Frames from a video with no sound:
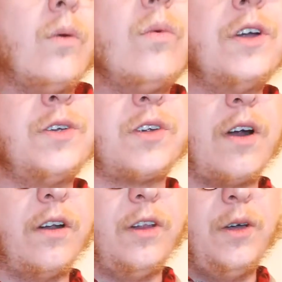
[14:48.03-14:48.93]
Once you
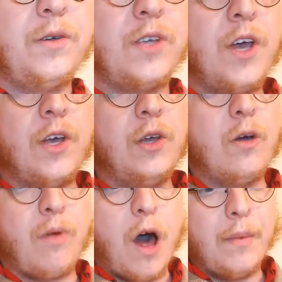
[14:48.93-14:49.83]
started to lose,
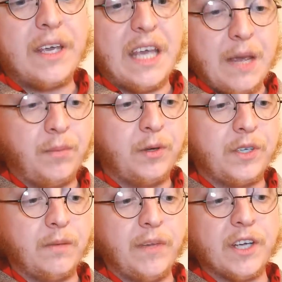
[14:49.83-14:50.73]
you would probably keep
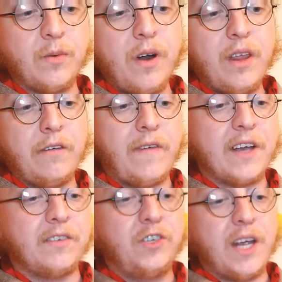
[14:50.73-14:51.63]
losing, because one of the
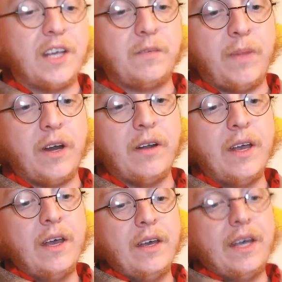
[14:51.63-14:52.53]
effects of Jank Spirit
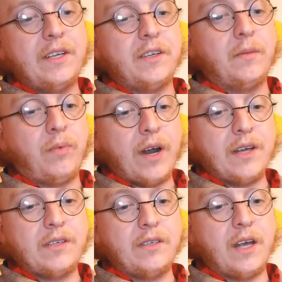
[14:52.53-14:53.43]
is to
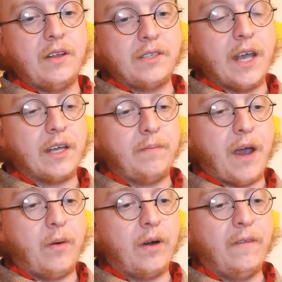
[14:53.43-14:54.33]
depress telepsychic
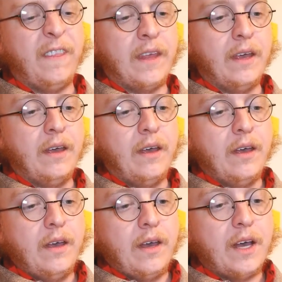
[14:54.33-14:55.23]
power.
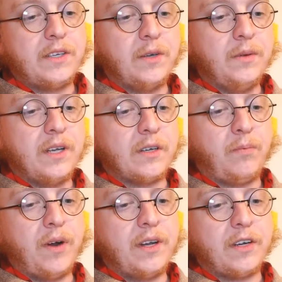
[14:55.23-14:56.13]
As soon as
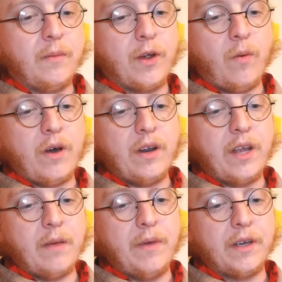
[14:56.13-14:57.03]
a predetermined
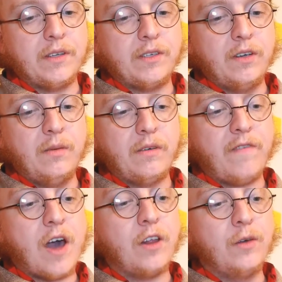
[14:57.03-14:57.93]
quantity had been consumed, the
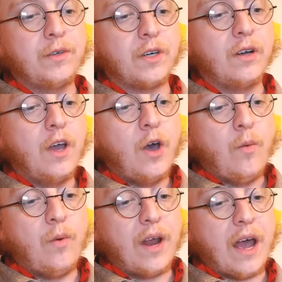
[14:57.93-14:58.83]
final loser
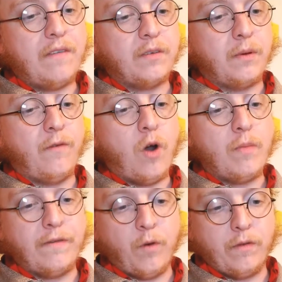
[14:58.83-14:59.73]
would have to
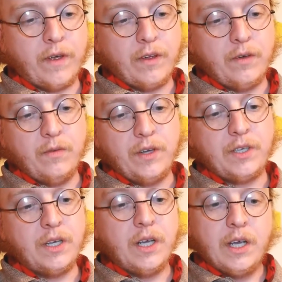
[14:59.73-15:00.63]
perform a forfeit,
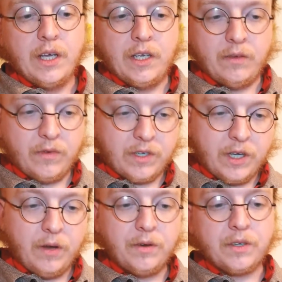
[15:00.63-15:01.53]
which was
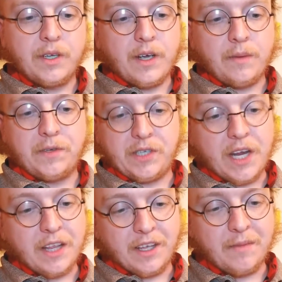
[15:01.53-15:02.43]
usually
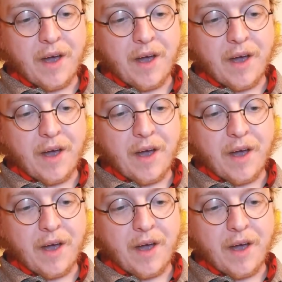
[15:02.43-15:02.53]
obscenely